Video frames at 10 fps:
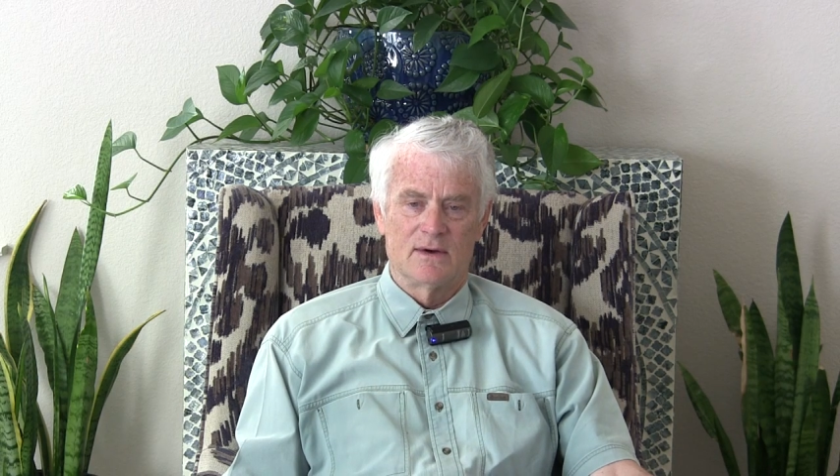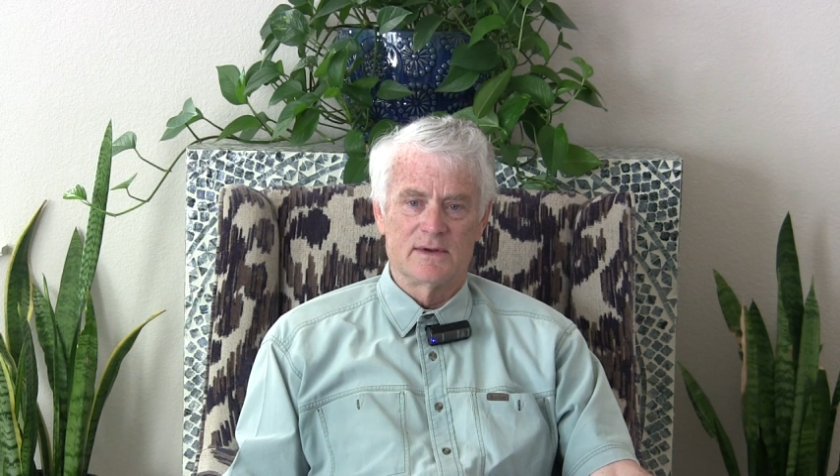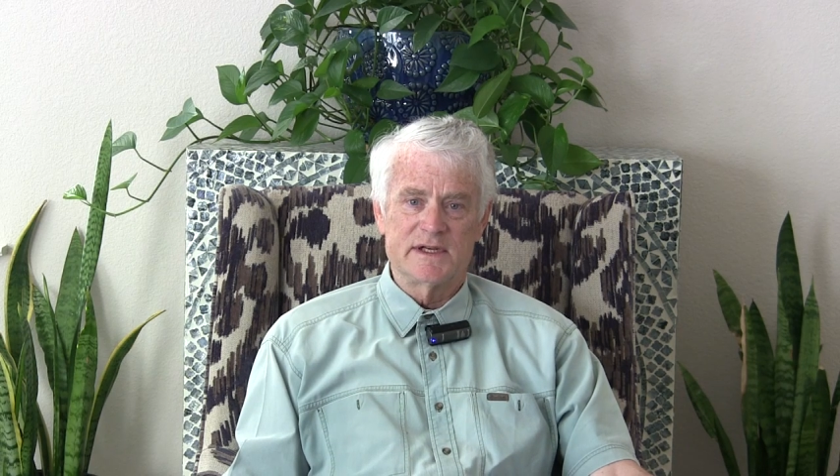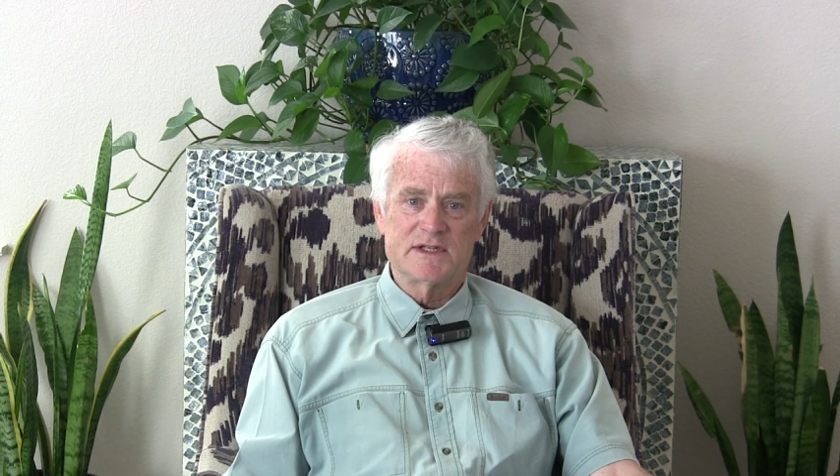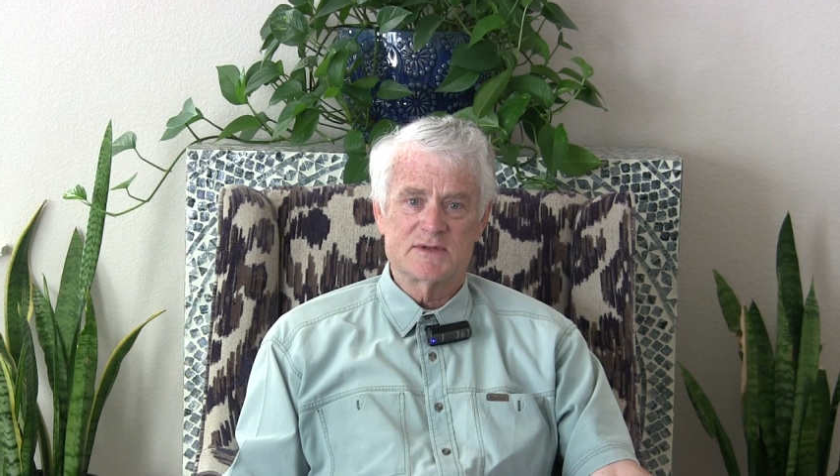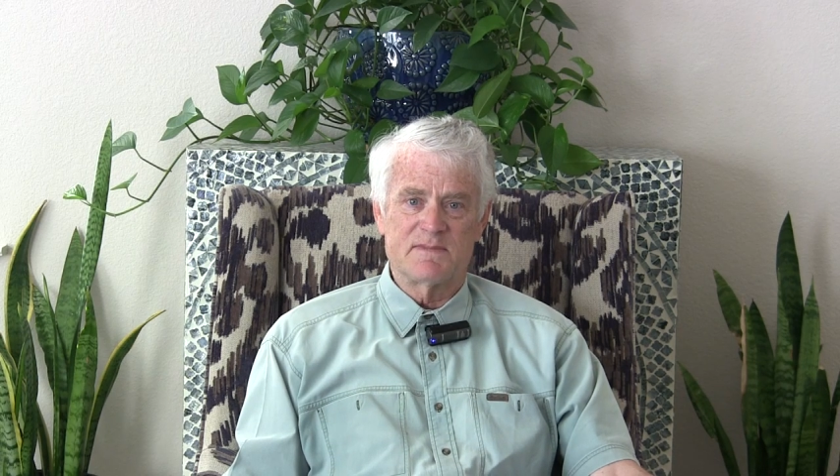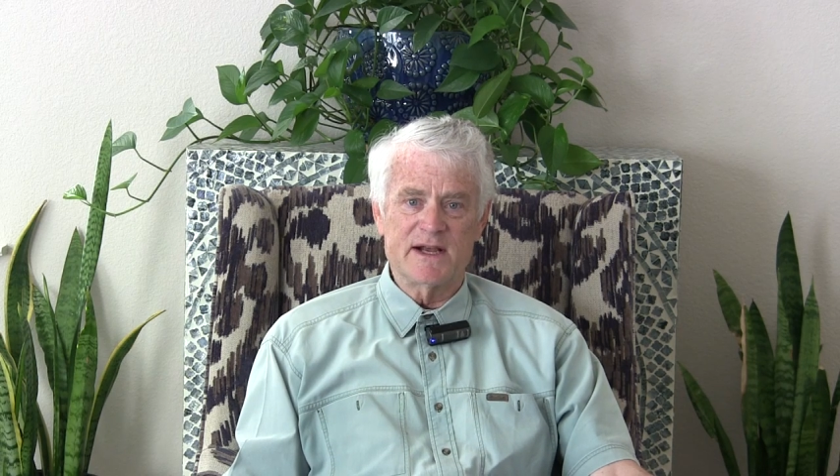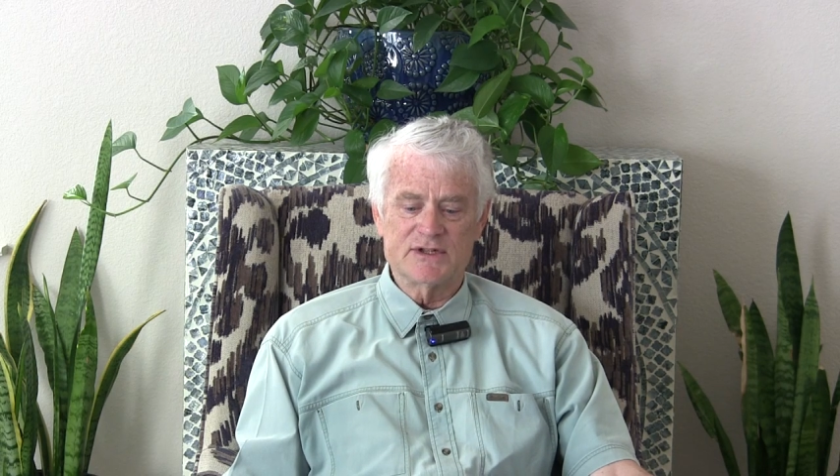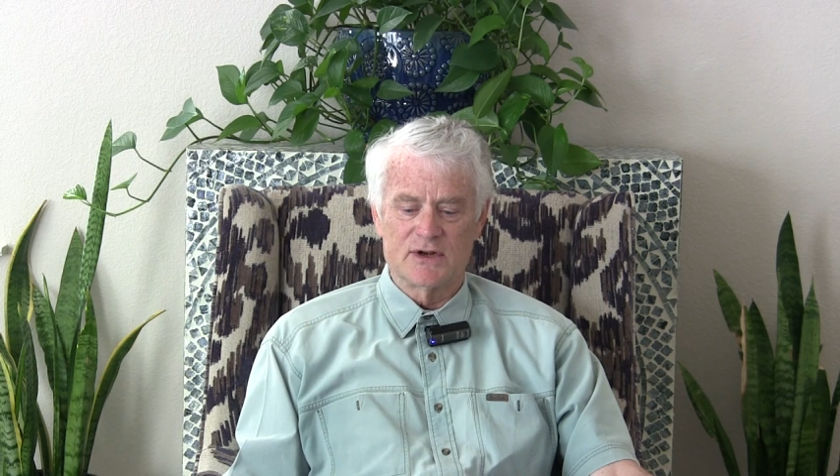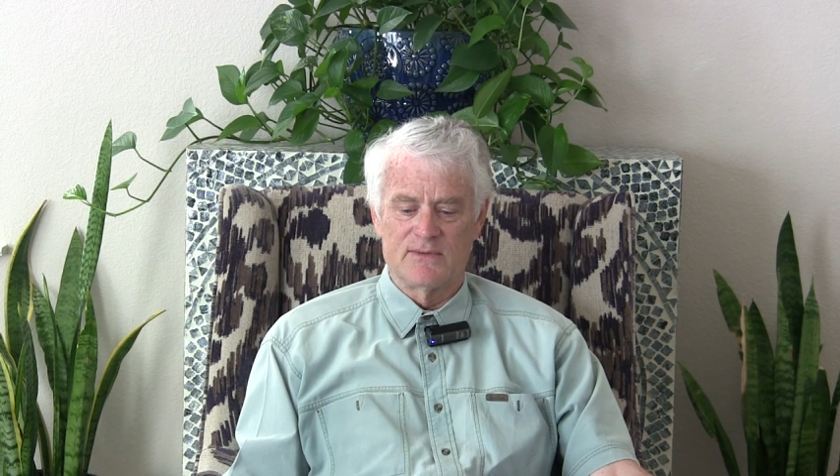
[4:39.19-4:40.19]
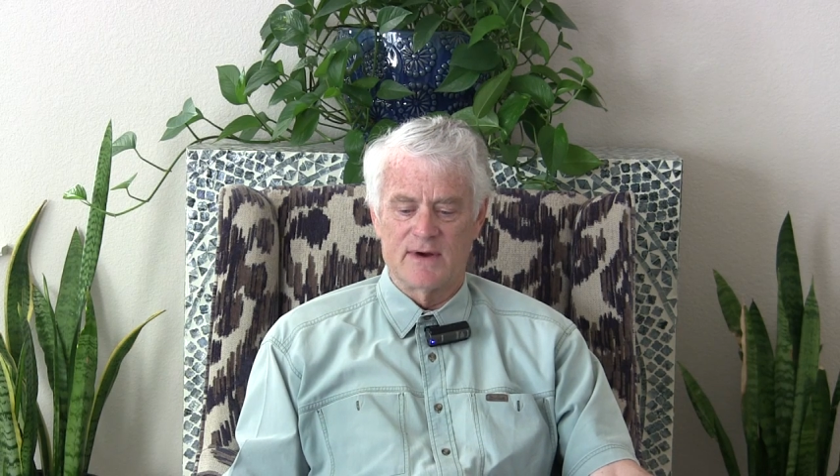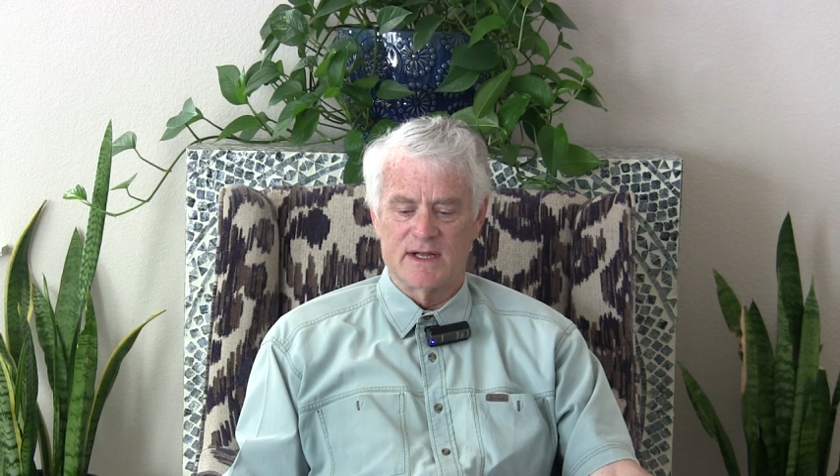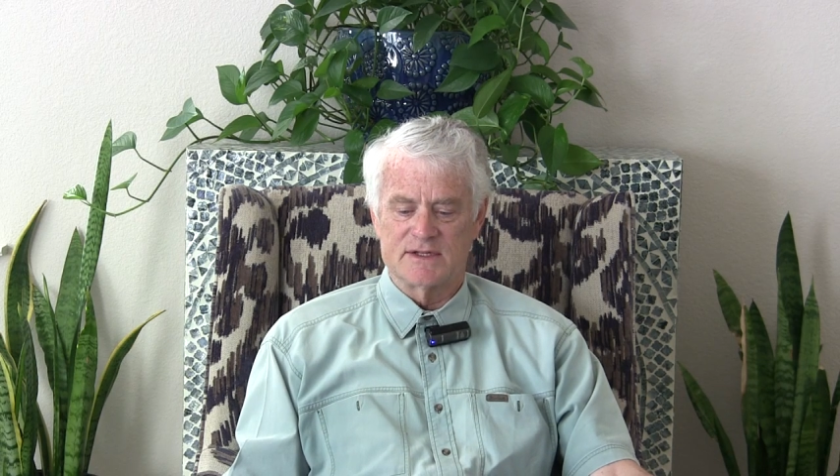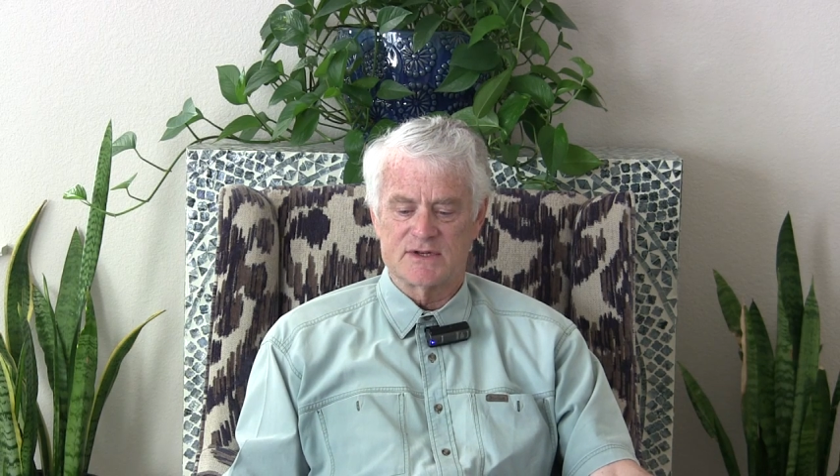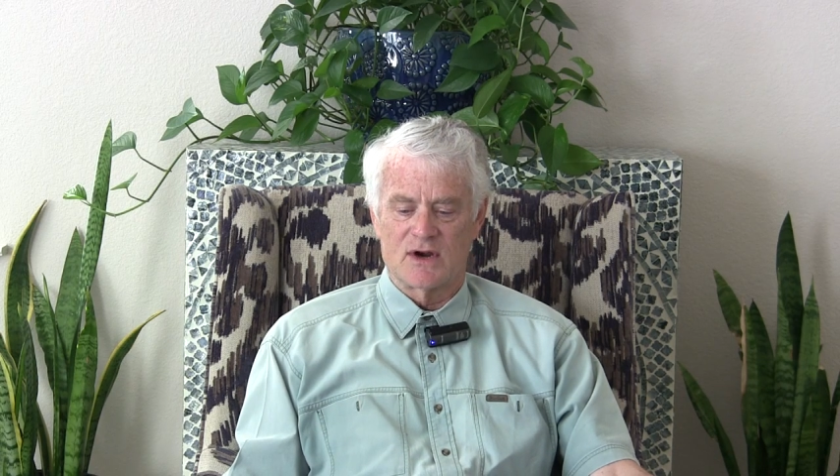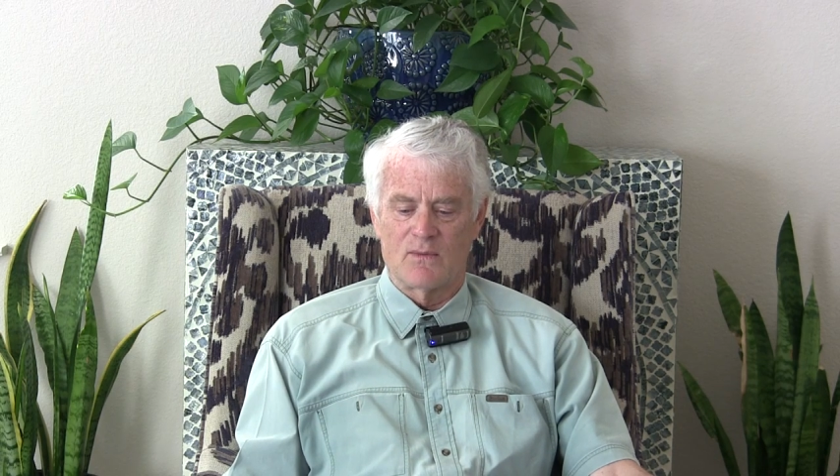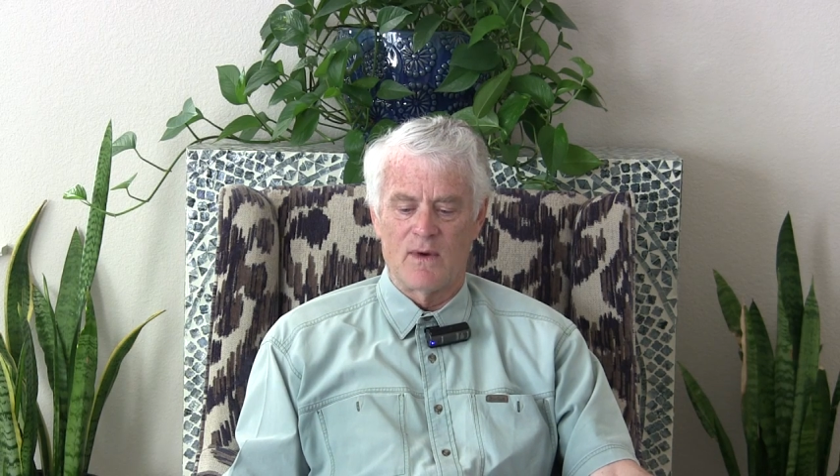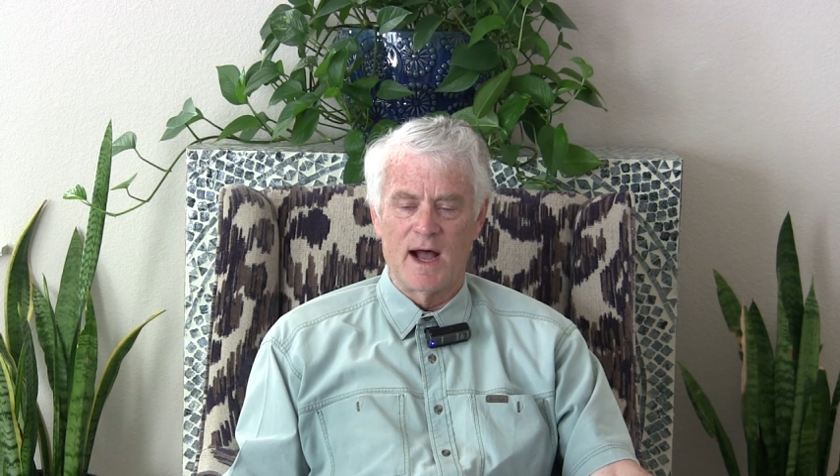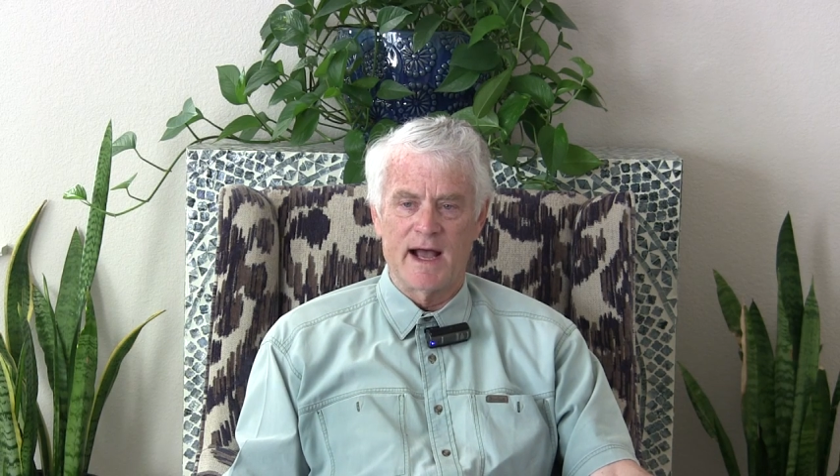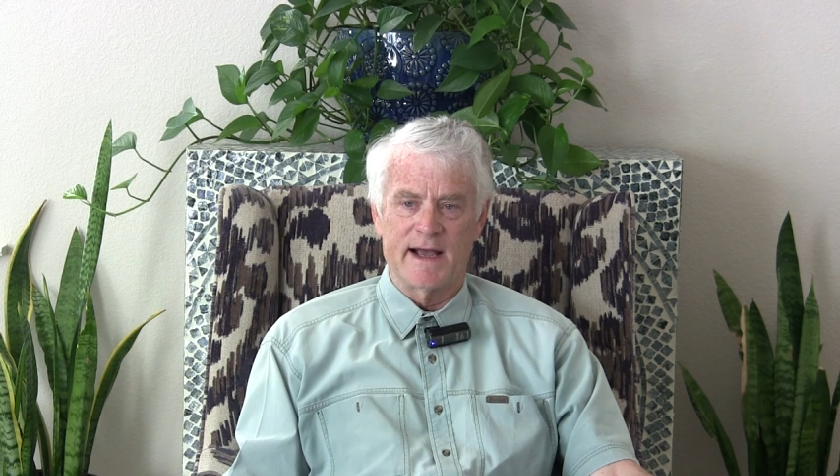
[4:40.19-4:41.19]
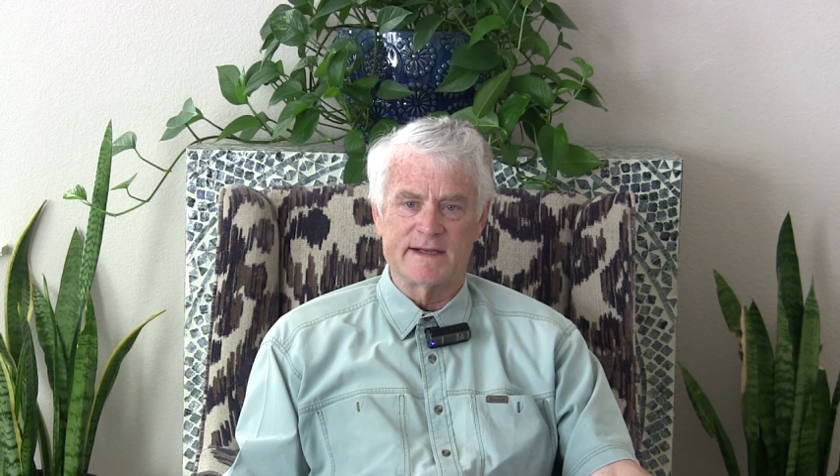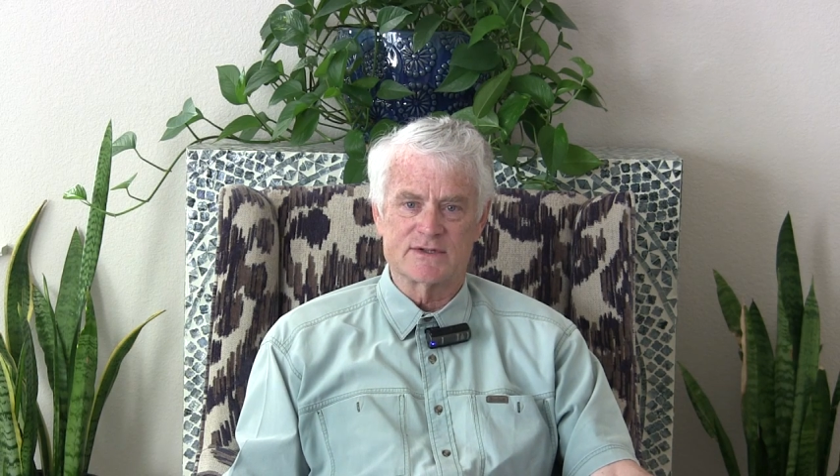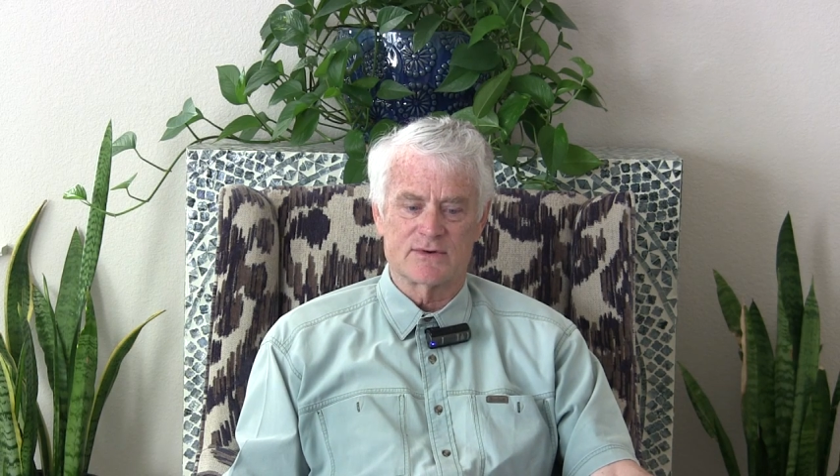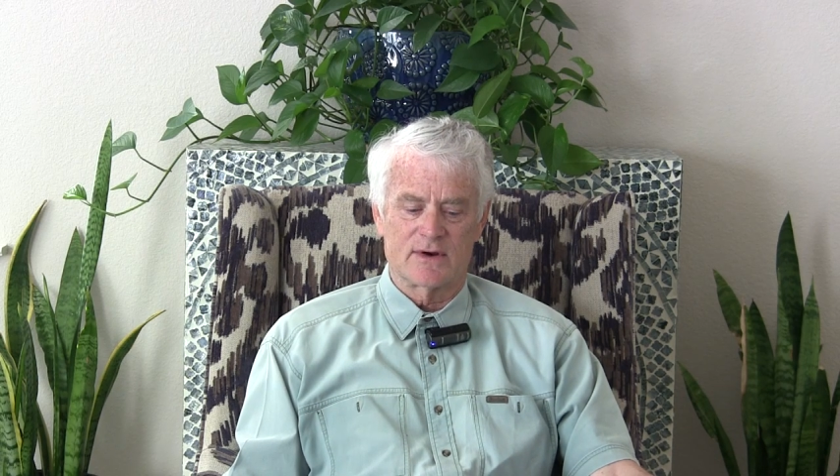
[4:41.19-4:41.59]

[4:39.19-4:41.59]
Only special ones are wise